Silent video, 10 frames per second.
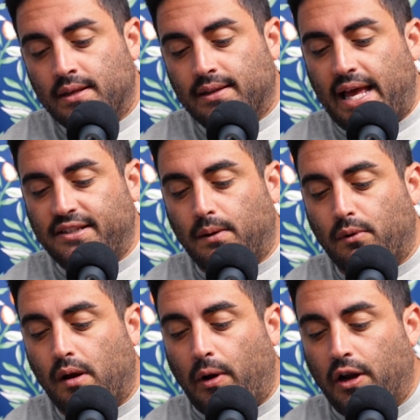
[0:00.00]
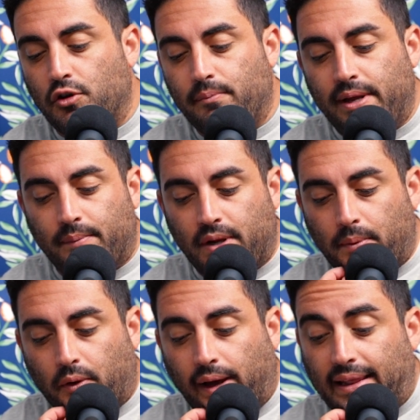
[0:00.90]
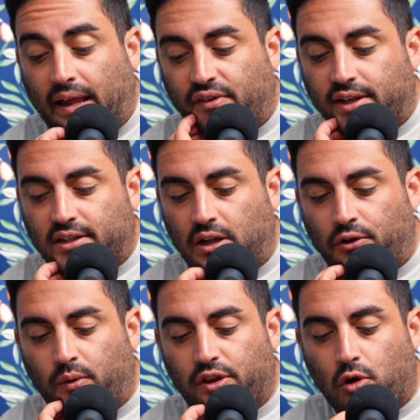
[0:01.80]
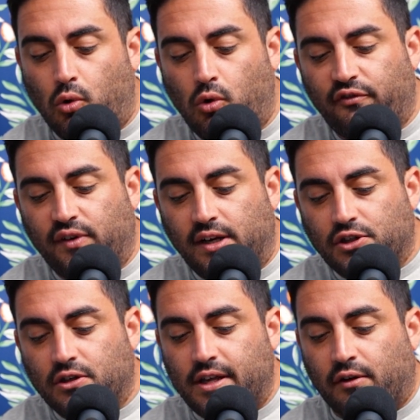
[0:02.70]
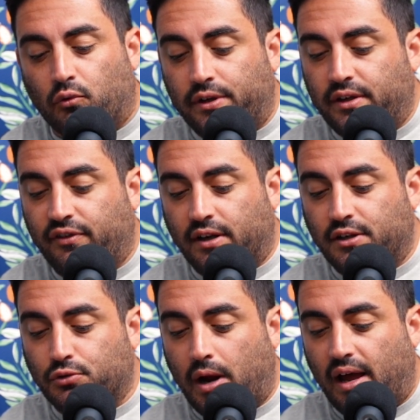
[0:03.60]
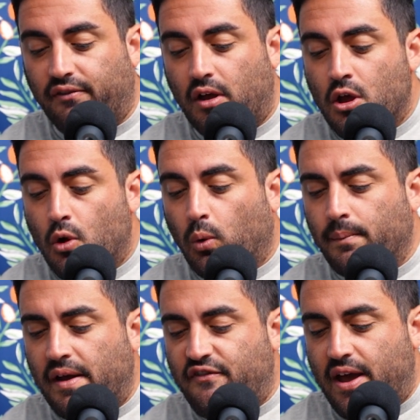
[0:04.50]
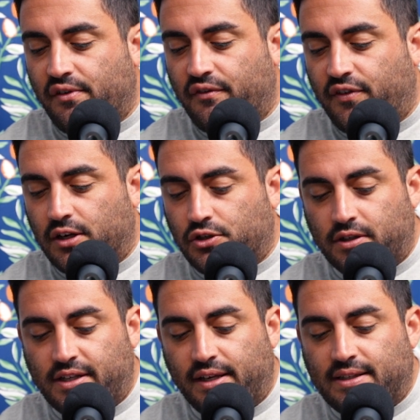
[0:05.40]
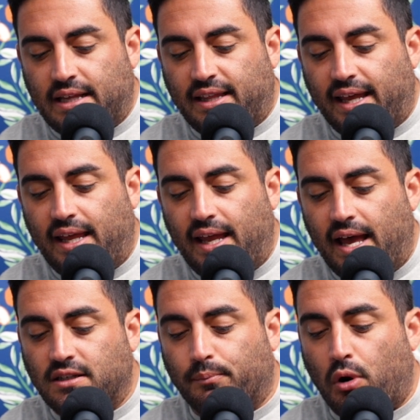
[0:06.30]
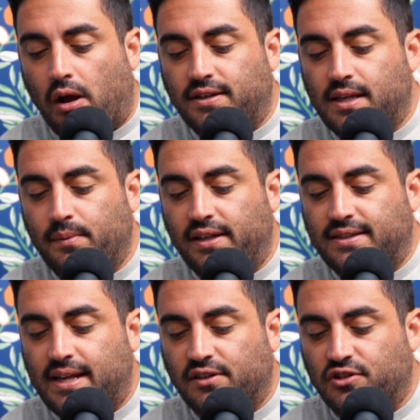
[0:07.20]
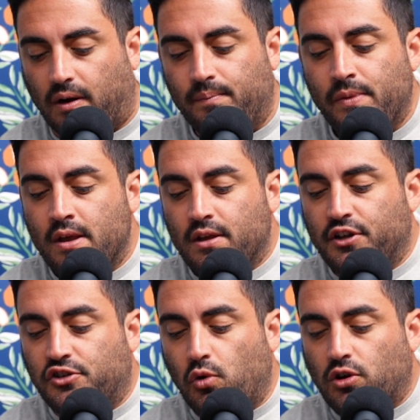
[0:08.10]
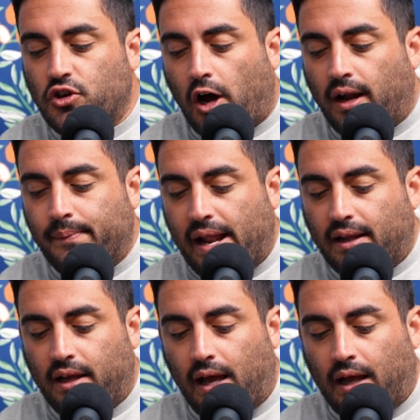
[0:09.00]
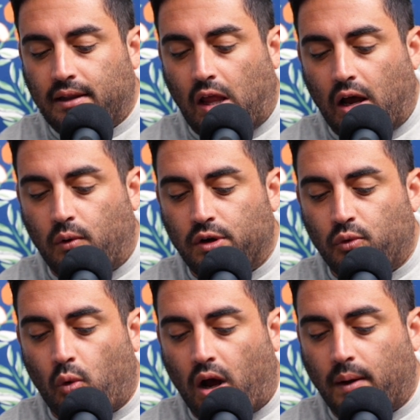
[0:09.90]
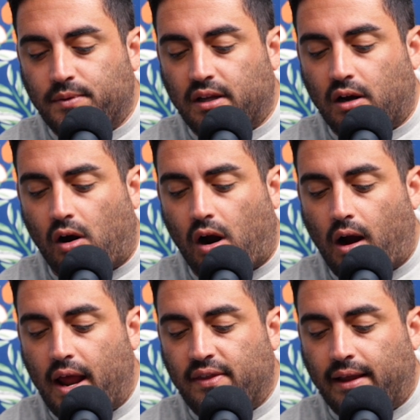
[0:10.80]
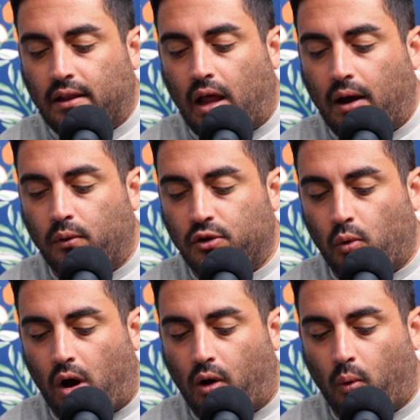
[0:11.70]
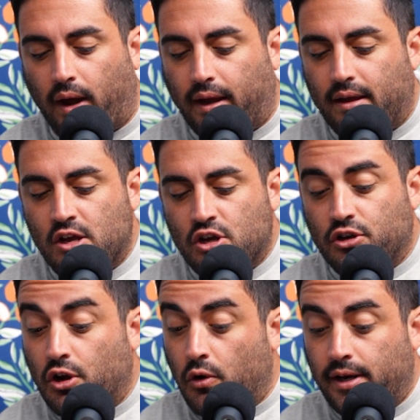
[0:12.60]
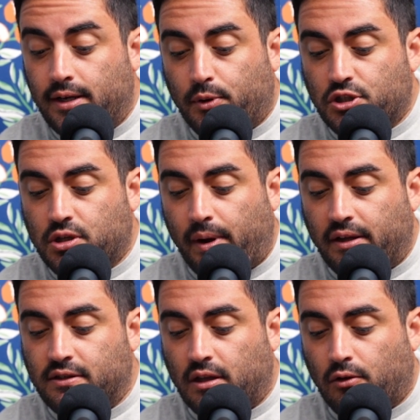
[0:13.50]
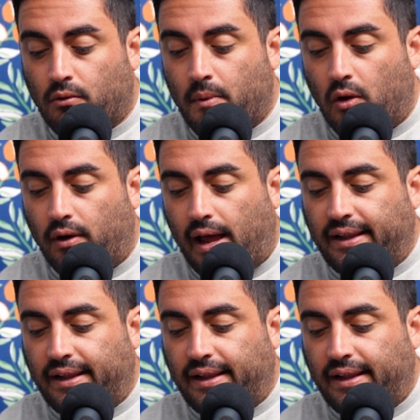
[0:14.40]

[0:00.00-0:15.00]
Last summer, I bought a new BMW. I love it. It's loaded with cool features and really fun to drive. One of my favorite features is that the key has a proximity sensor. The doors automatically unlock when you walk up to the car, and they lock when you walk away. No need to push the buttons on the remote. I